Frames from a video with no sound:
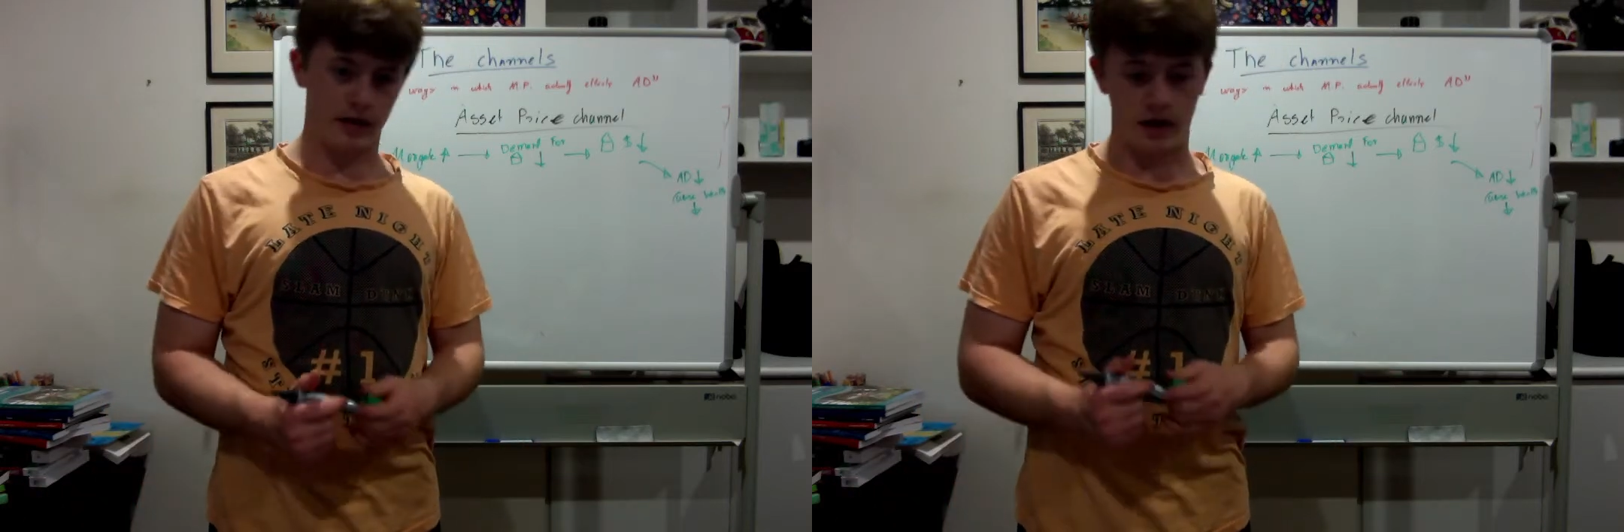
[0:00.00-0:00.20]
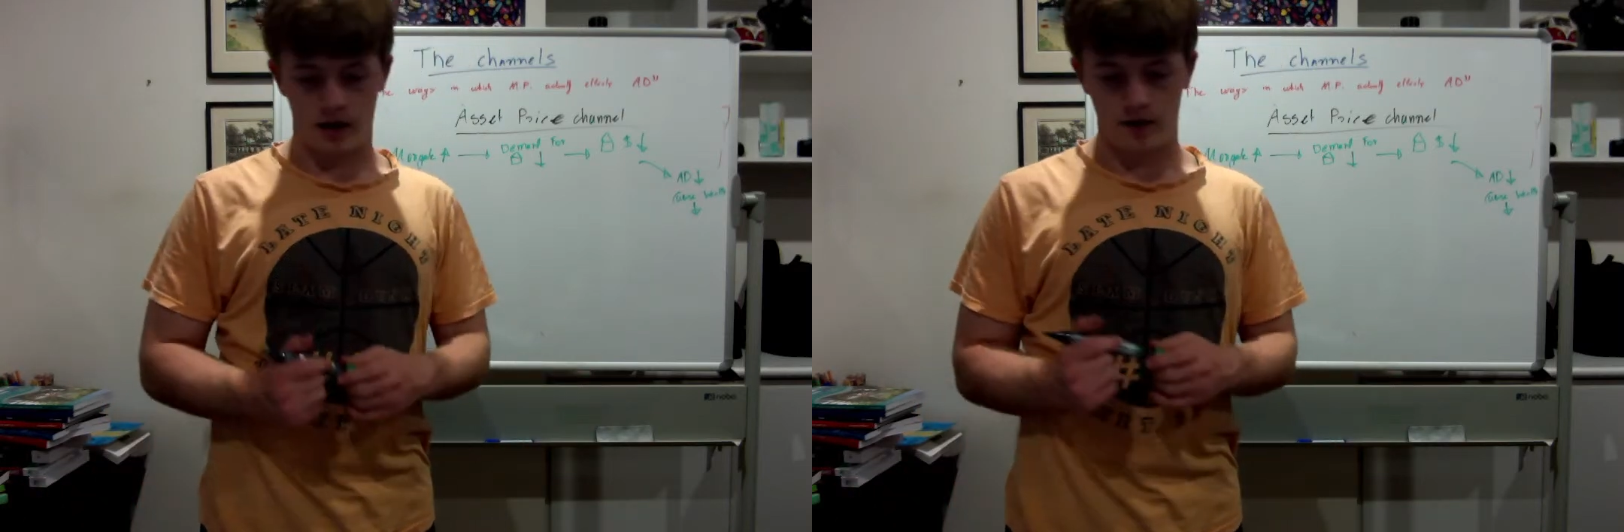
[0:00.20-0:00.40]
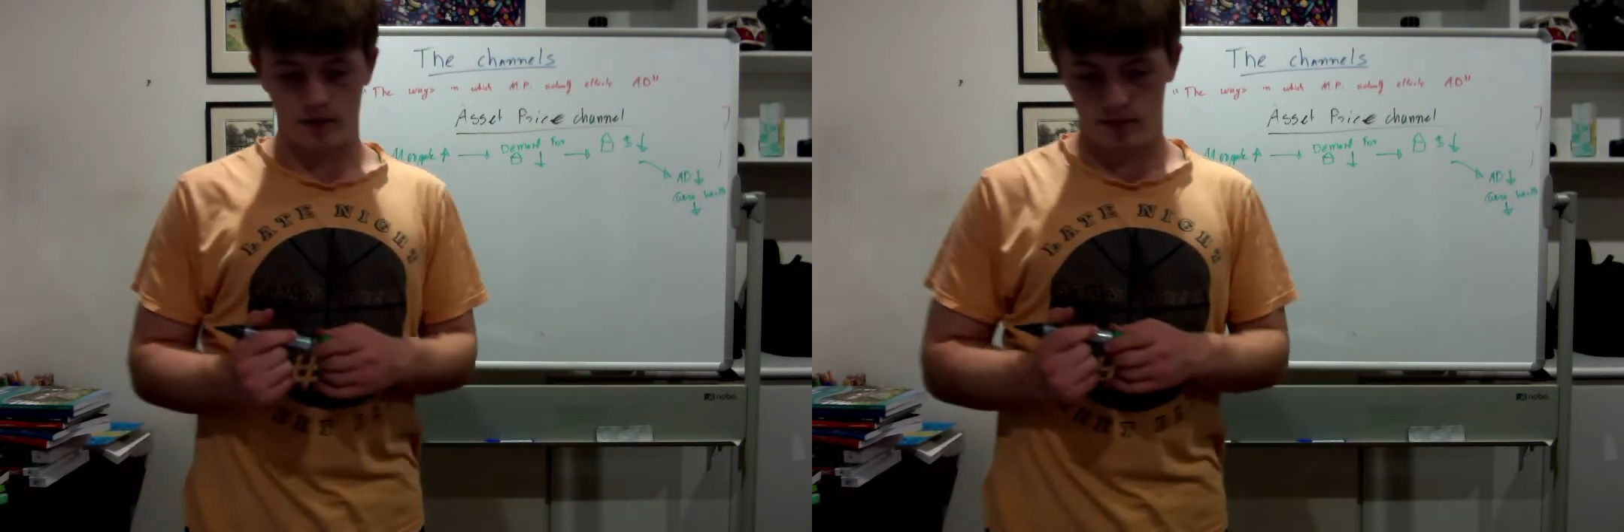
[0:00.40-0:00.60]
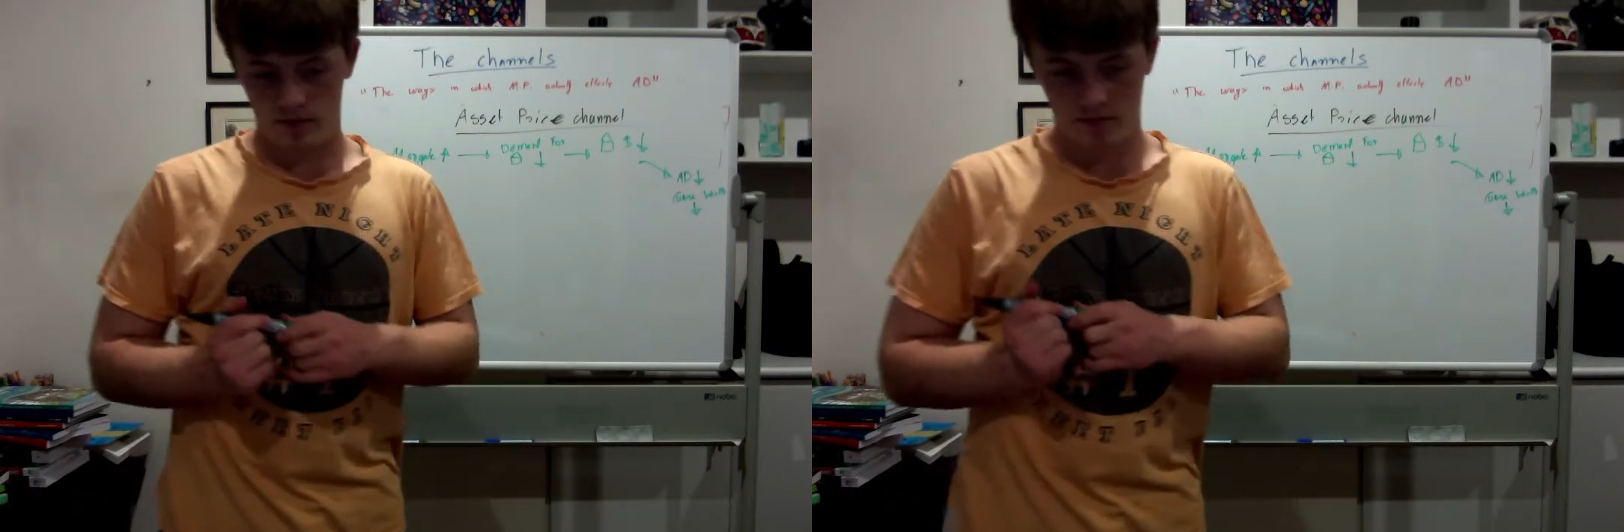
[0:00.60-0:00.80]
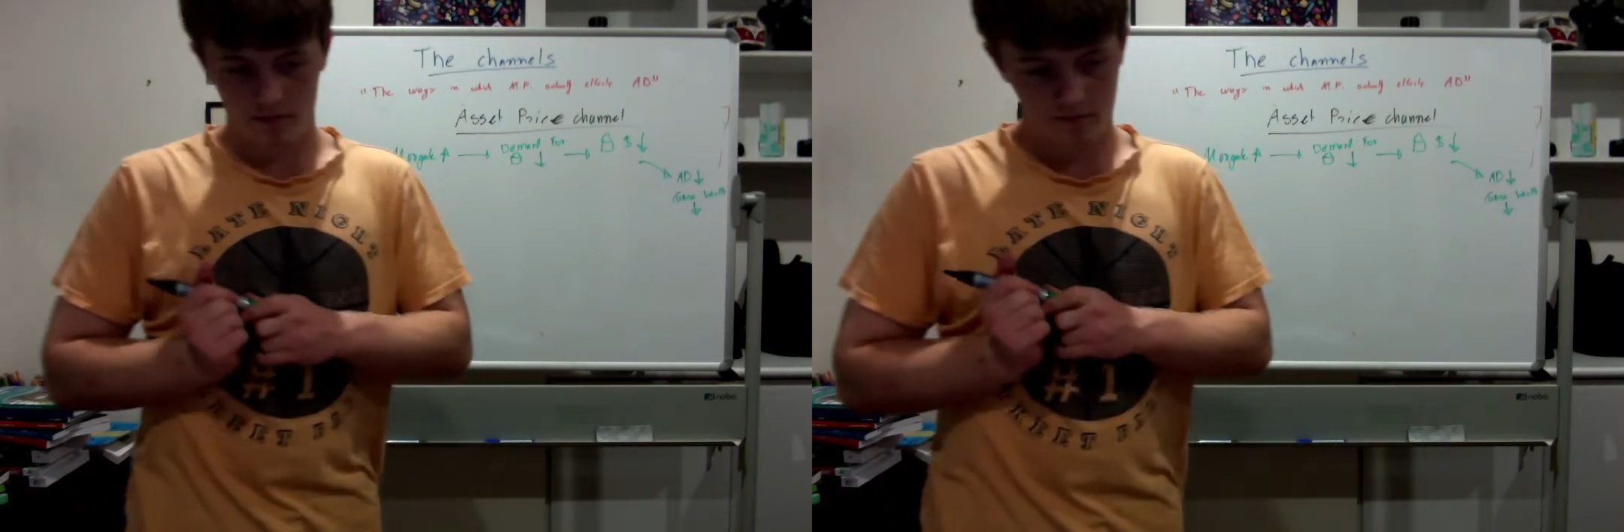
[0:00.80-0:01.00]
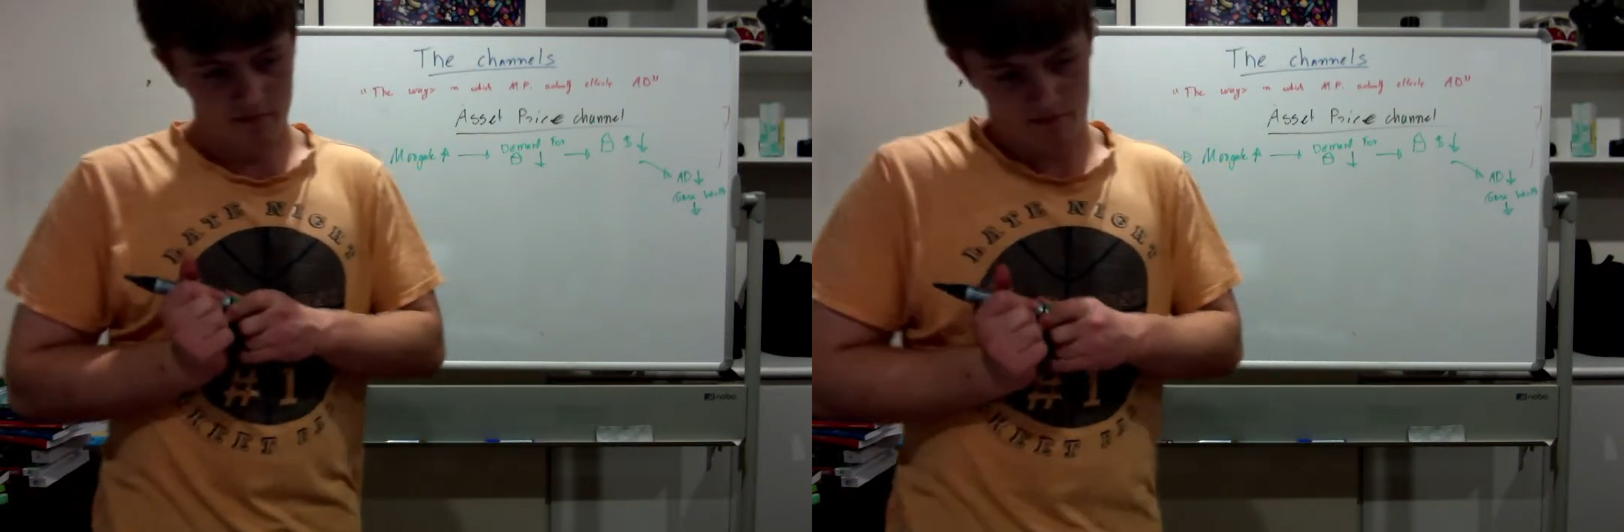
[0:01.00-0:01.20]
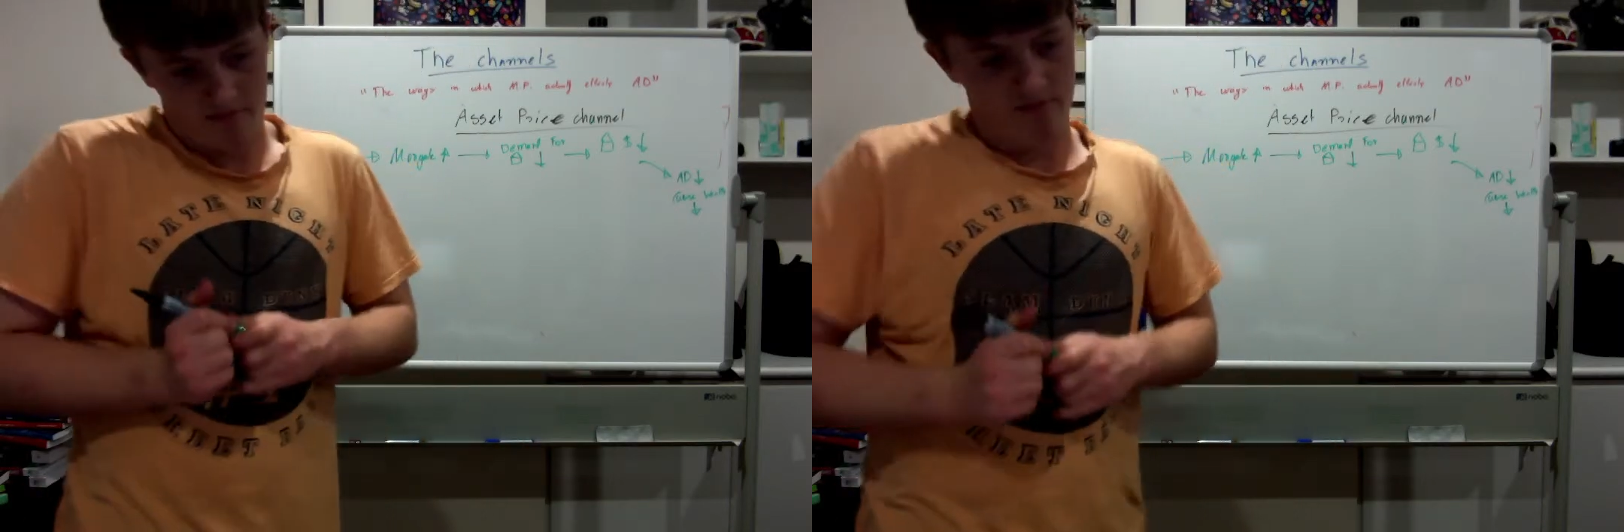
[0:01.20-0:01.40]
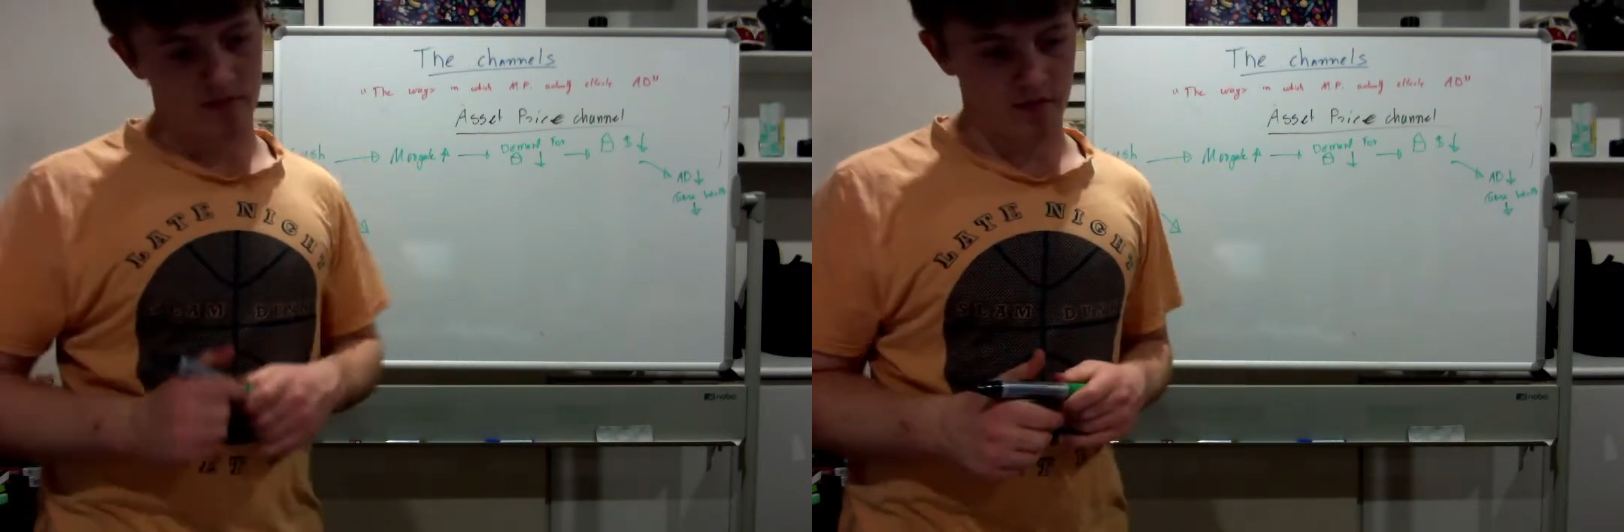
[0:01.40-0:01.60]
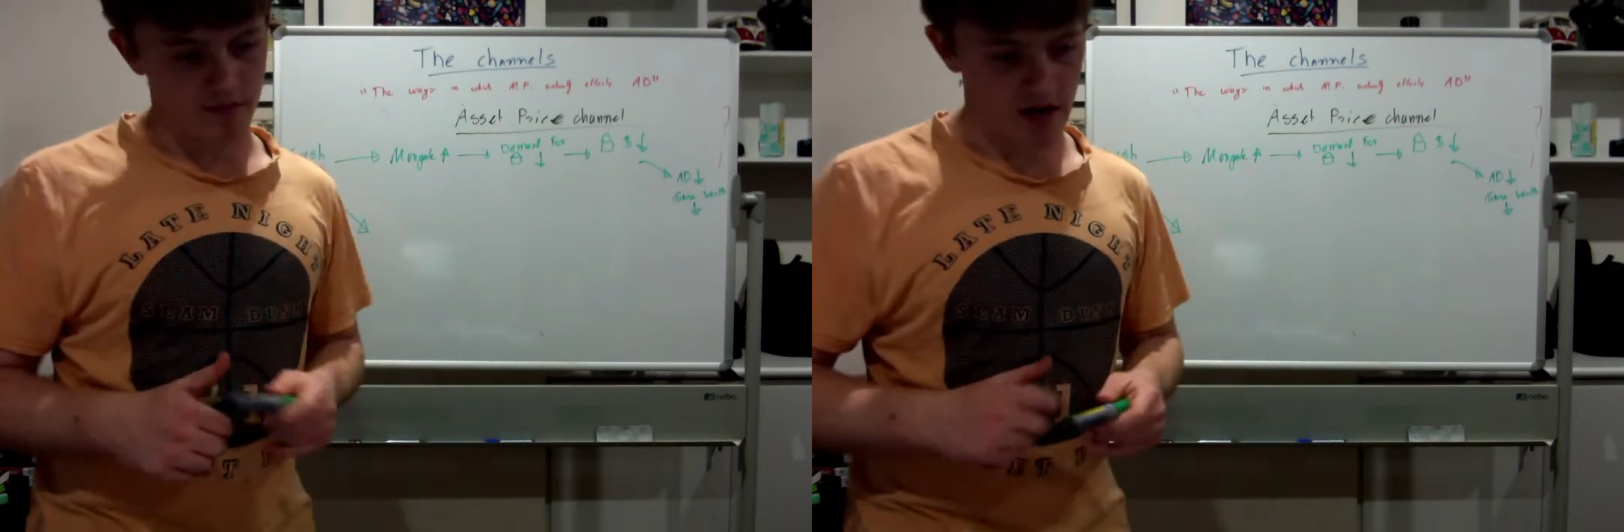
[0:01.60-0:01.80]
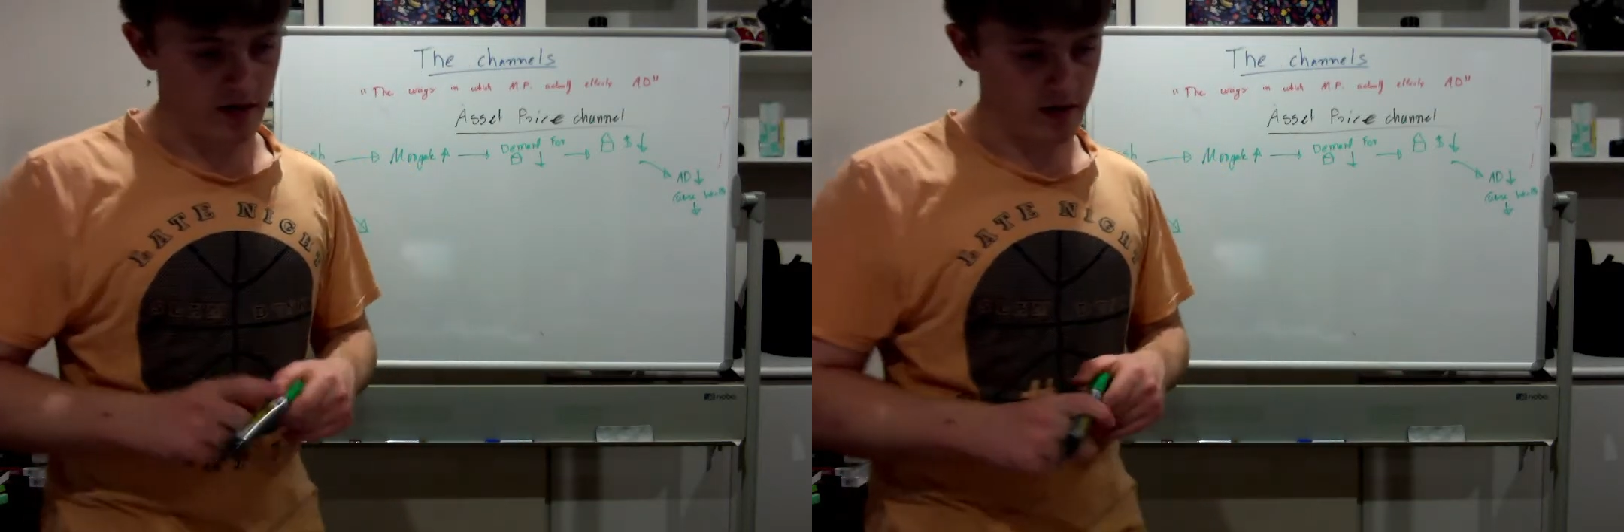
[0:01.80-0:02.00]
debt.
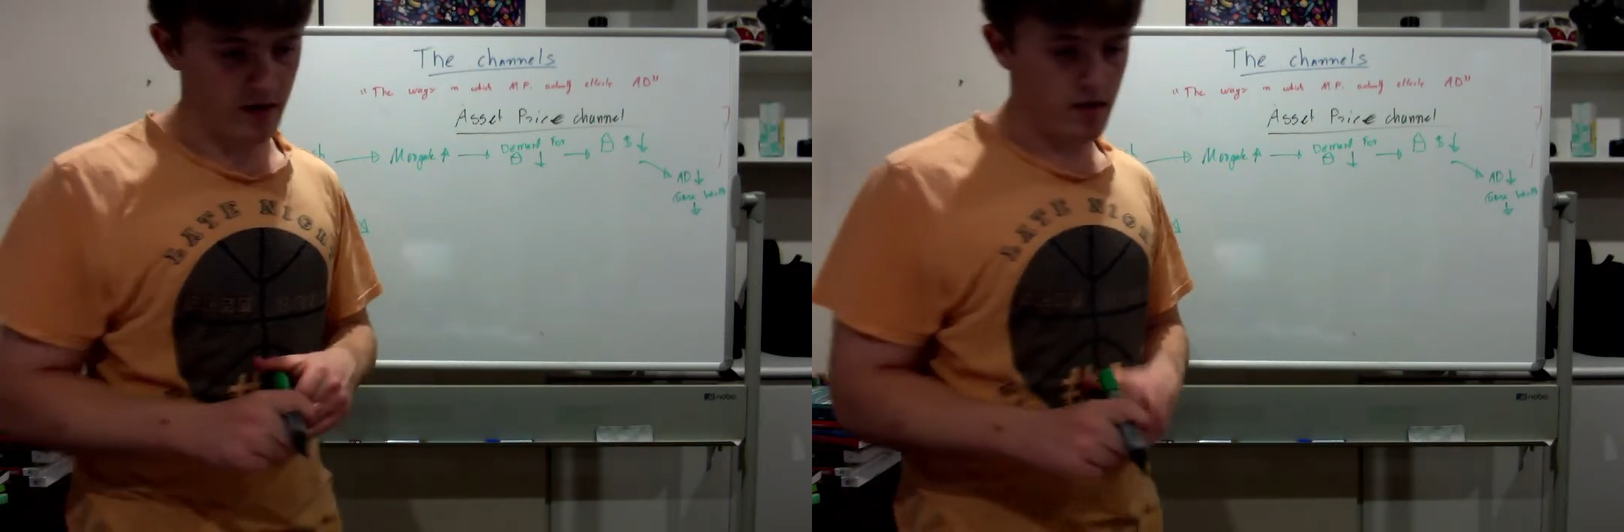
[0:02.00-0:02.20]
Easy.